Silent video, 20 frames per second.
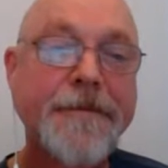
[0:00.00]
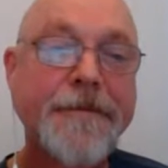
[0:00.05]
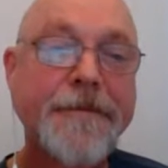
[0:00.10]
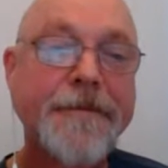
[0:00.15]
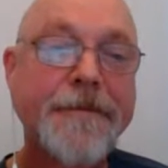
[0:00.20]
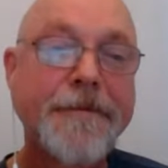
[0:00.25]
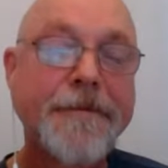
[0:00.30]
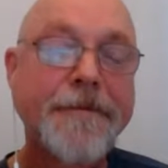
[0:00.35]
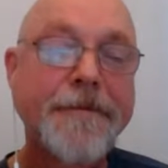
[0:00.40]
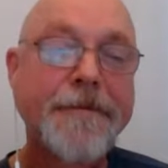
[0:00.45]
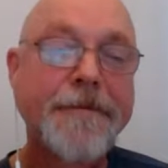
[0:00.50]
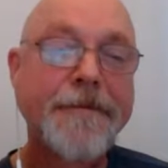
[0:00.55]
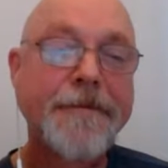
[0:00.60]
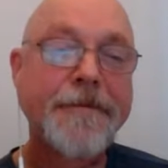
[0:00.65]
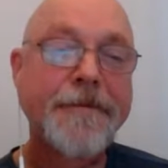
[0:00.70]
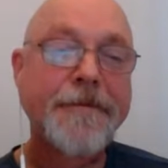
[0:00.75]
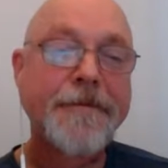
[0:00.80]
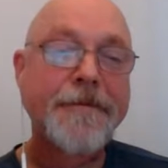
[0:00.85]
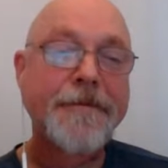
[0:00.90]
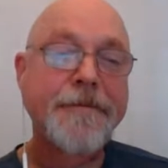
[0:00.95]
And
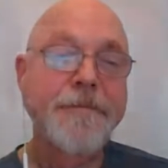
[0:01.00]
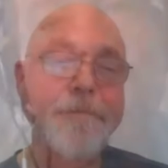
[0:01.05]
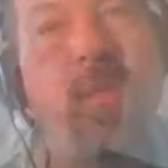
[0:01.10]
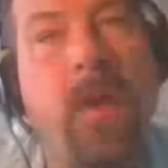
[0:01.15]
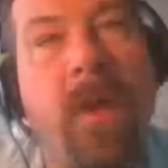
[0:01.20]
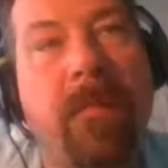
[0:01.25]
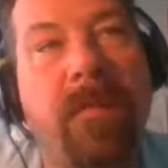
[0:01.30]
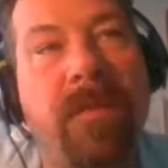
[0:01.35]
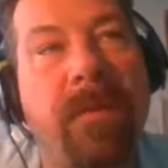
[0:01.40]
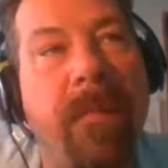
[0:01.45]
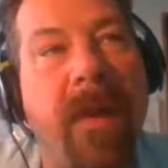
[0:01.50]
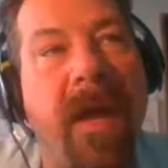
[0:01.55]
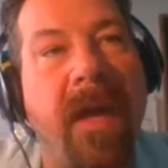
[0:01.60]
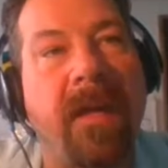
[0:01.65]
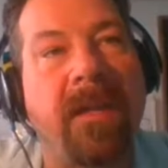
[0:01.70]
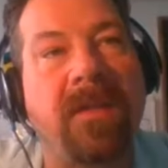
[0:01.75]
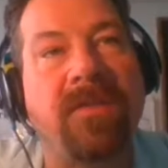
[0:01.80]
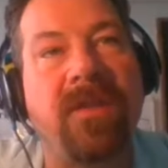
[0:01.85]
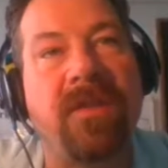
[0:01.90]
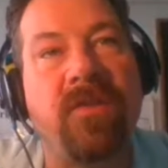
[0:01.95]
so were you able to
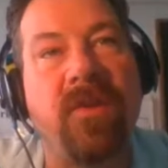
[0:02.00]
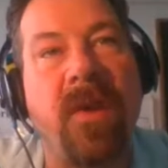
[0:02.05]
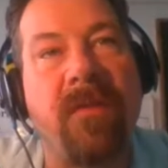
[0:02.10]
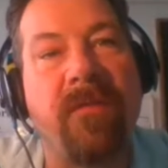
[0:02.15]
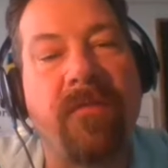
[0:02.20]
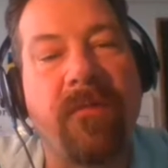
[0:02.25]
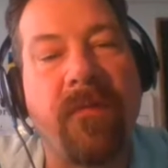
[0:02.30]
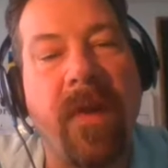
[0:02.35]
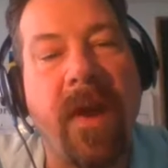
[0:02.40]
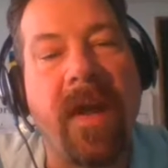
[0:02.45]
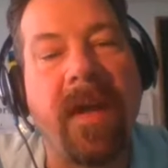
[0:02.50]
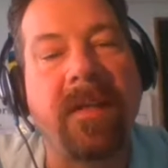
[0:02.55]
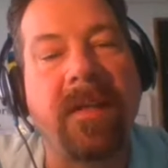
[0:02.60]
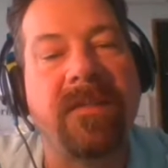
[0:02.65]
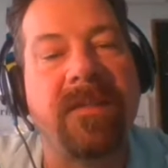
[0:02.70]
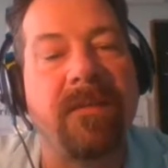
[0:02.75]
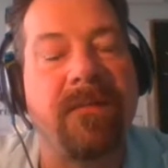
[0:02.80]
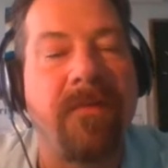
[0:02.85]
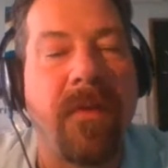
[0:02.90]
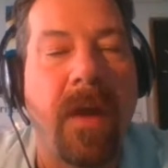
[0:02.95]
manage? Did you have
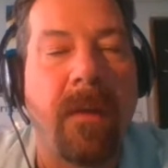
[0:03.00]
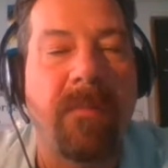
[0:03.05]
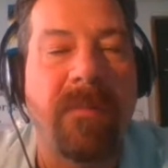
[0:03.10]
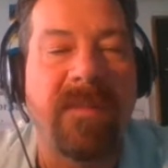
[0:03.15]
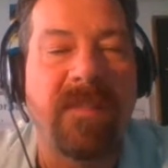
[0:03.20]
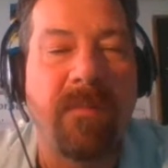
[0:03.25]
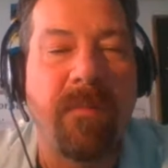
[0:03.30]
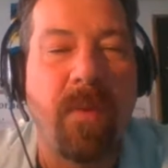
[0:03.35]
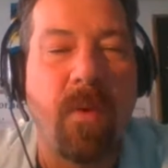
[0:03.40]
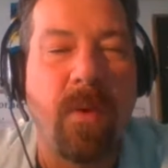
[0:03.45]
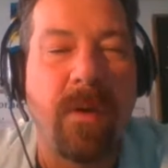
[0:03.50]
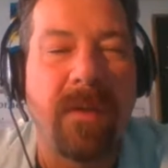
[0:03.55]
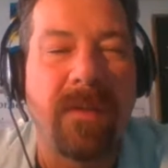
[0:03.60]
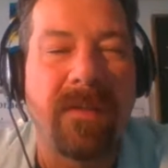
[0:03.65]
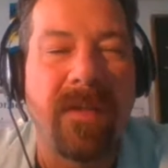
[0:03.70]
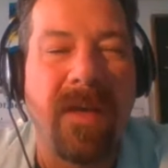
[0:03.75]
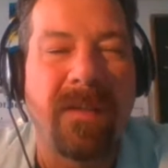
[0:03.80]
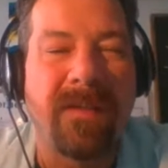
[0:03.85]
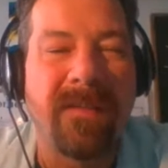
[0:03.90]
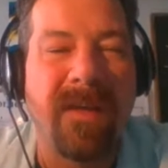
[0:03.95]
friends and family support
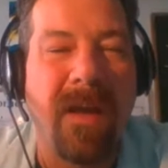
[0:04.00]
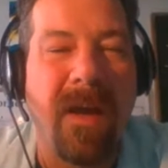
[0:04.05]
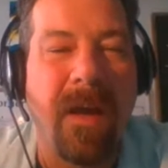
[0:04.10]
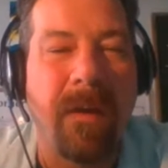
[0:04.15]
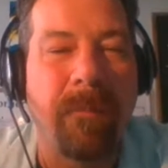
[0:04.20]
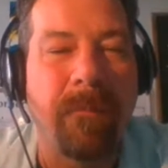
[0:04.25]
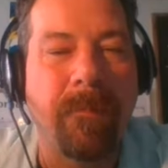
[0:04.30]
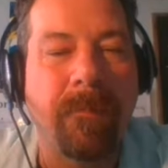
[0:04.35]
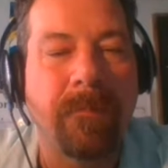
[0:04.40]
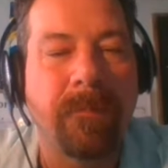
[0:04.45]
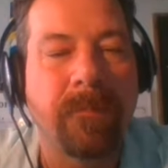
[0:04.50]
at that time?